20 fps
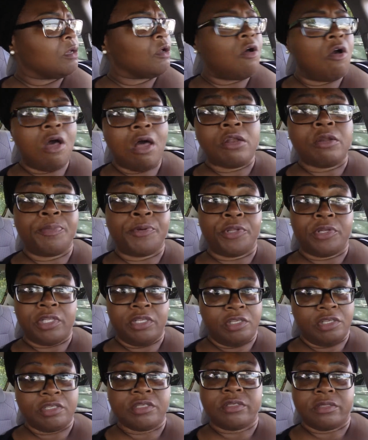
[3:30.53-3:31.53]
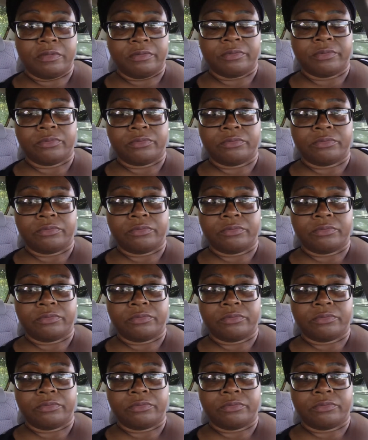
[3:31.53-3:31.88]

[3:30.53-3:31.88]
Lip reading: call the police.